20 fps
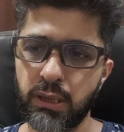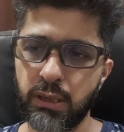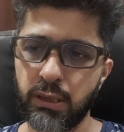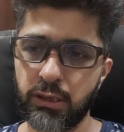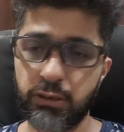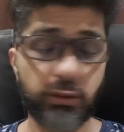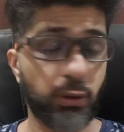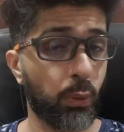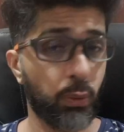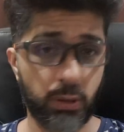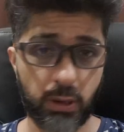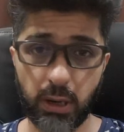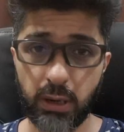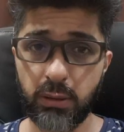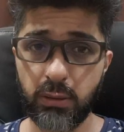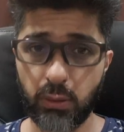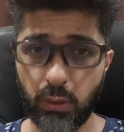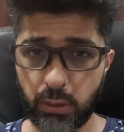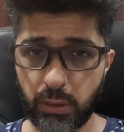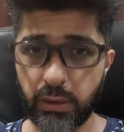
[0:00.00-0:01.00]
It's a good
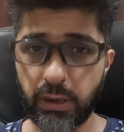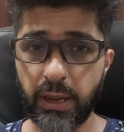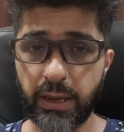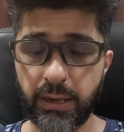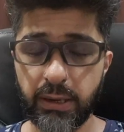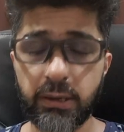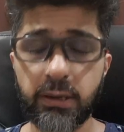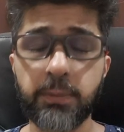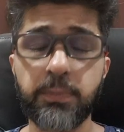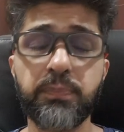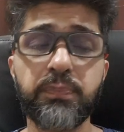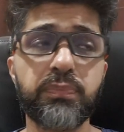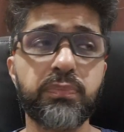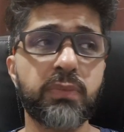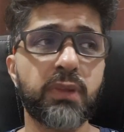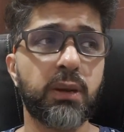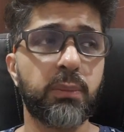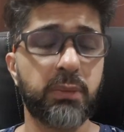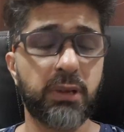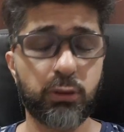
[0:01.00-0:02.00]
card, not denying it.
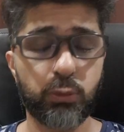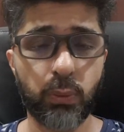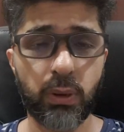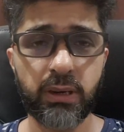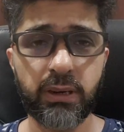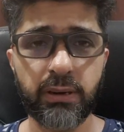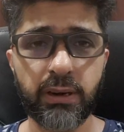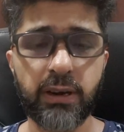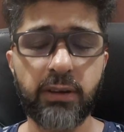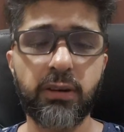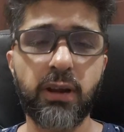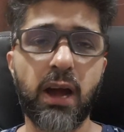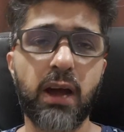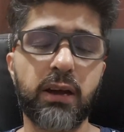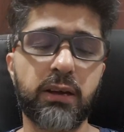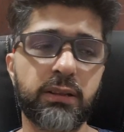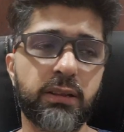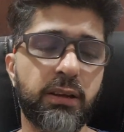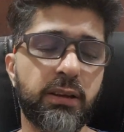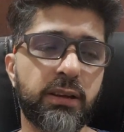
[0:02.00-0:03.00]
There's one great
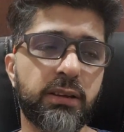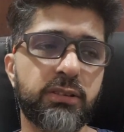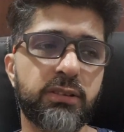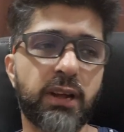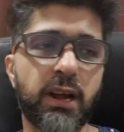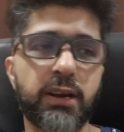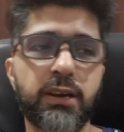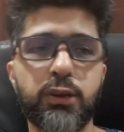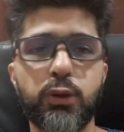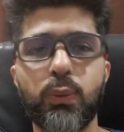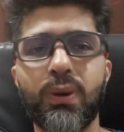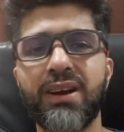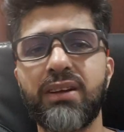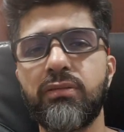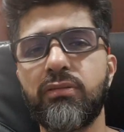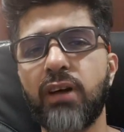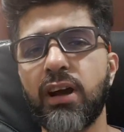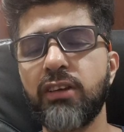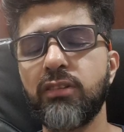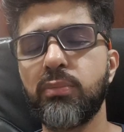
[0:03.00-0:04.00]
thing is that you get
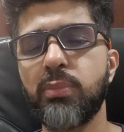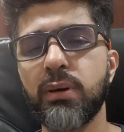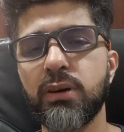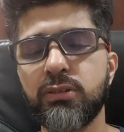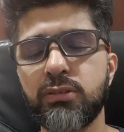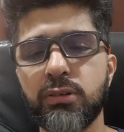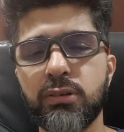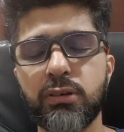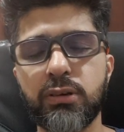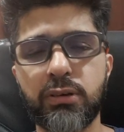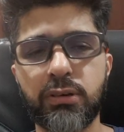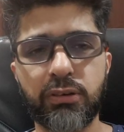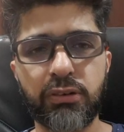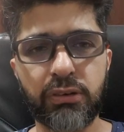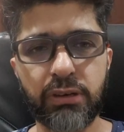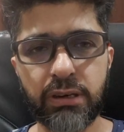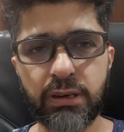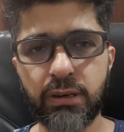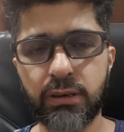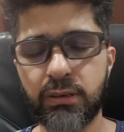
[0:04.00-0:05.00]
5%
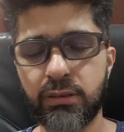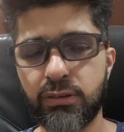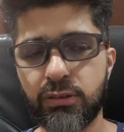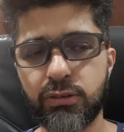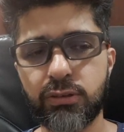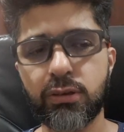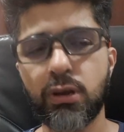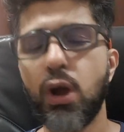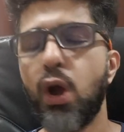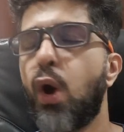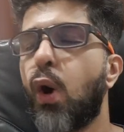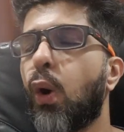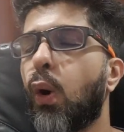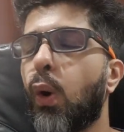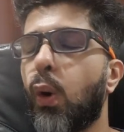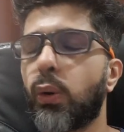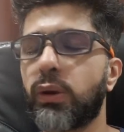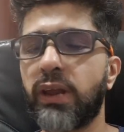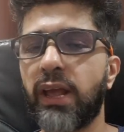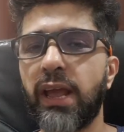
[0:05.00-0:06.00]
returns
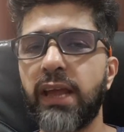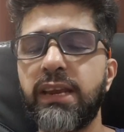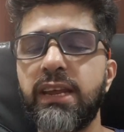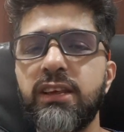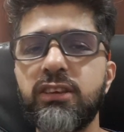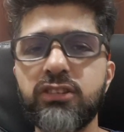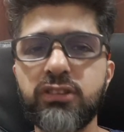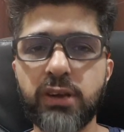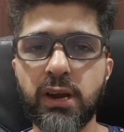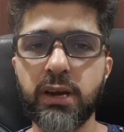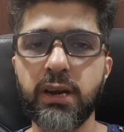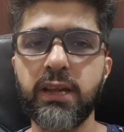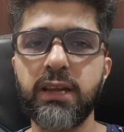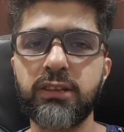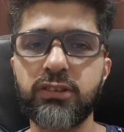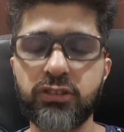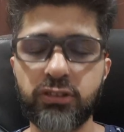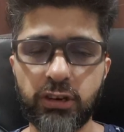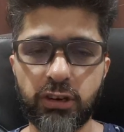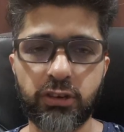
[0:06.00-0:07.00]
on any standing
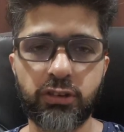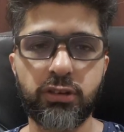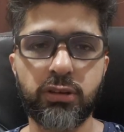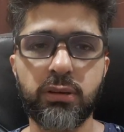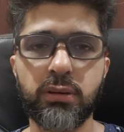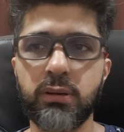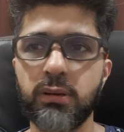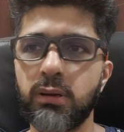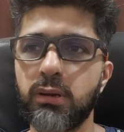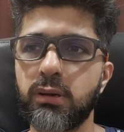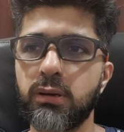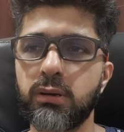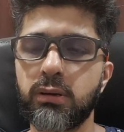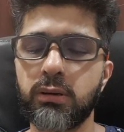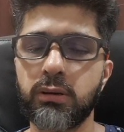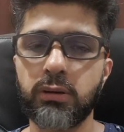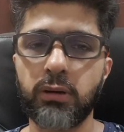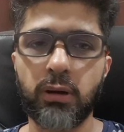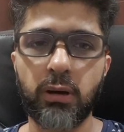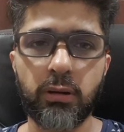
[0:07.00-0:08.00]
instruction
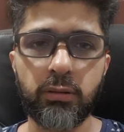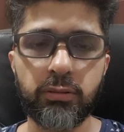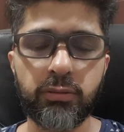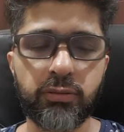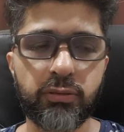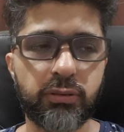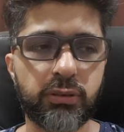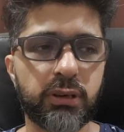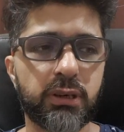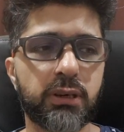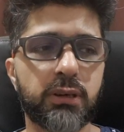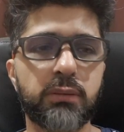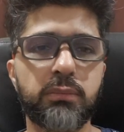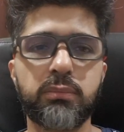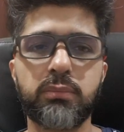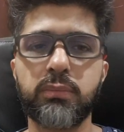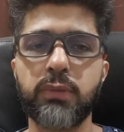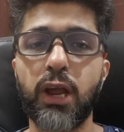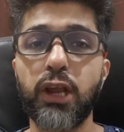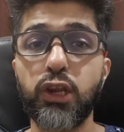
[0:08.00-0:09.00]
of
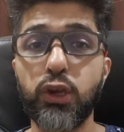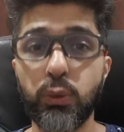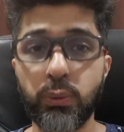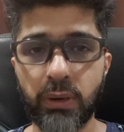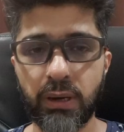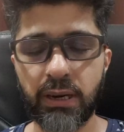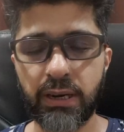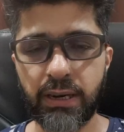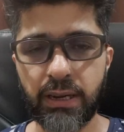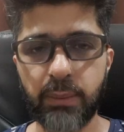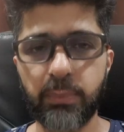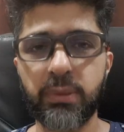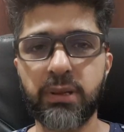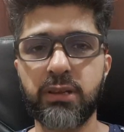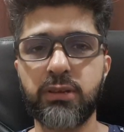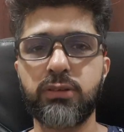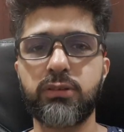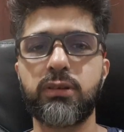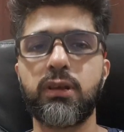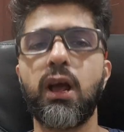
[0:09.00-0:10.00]
utility
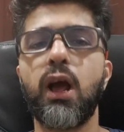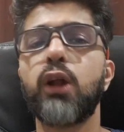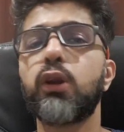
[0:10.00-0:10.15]
bills.